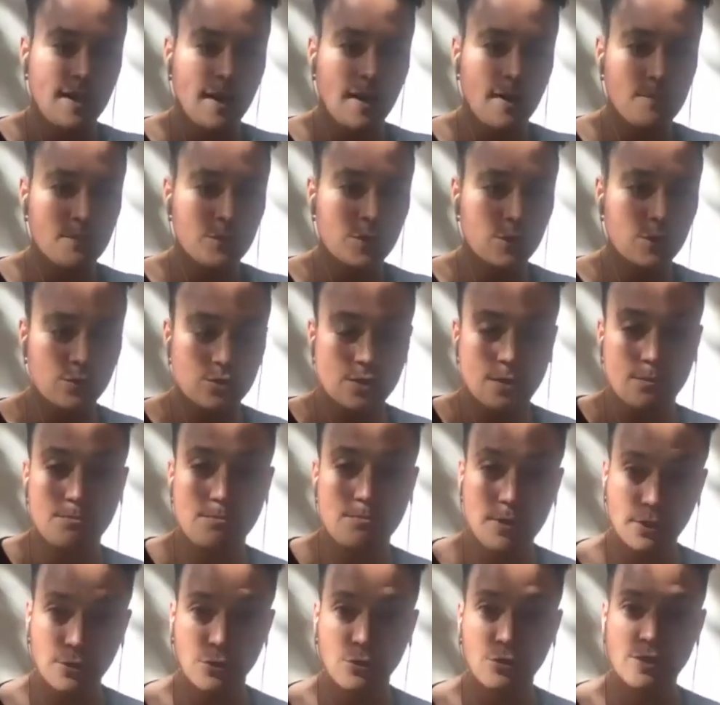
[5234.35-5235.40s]
you know, to
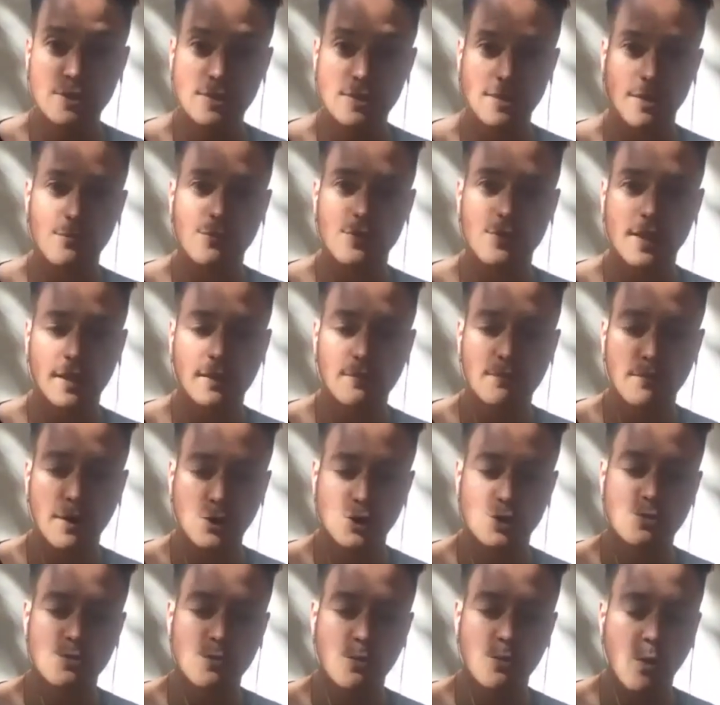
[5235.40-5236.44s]
build something
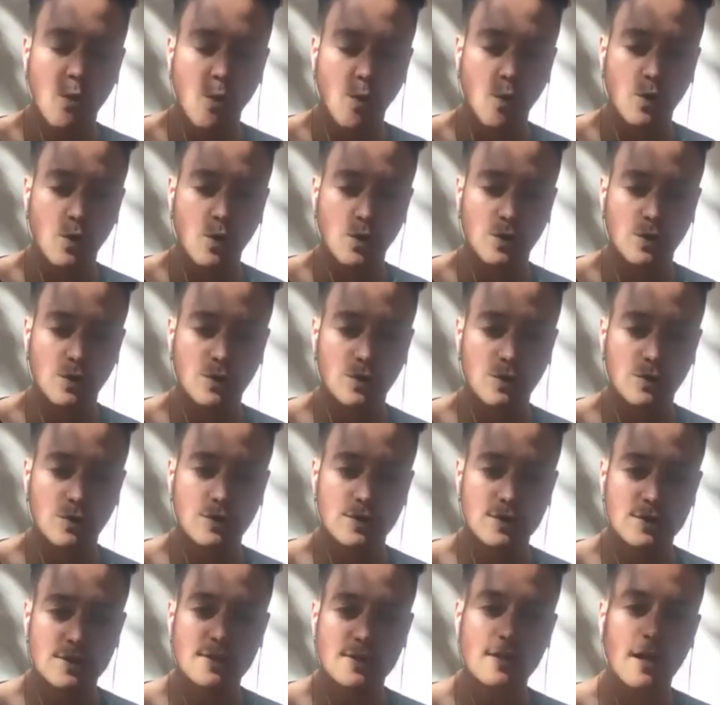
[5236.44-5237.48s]
much more
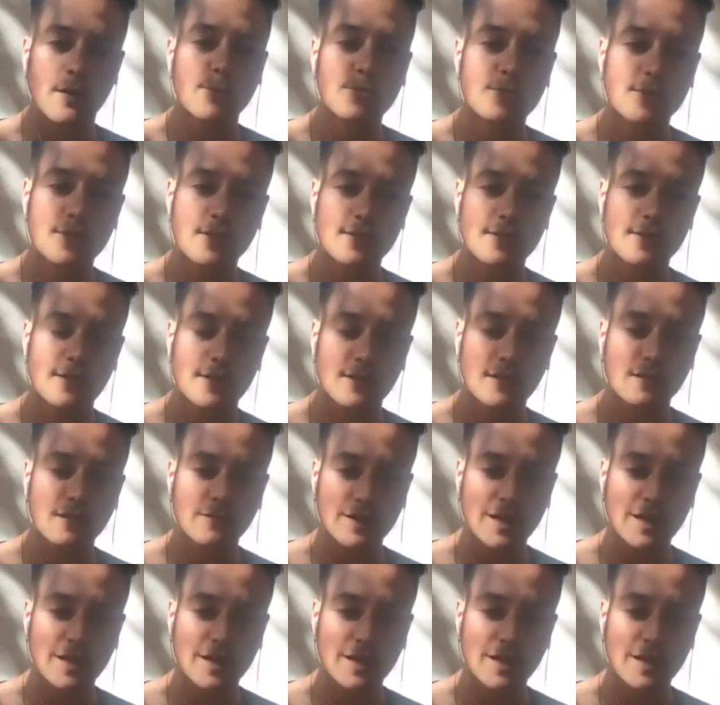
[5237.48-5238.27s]
substantive?